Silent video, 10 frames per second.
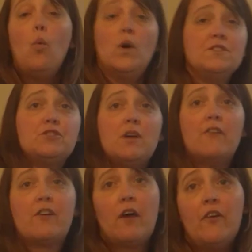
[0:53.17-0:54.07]
Once you
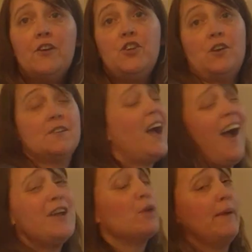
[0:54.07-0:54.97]
have covered your
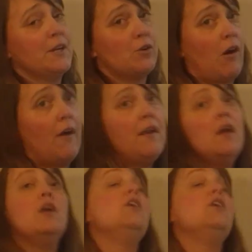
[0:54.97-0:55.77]
entire bingo card,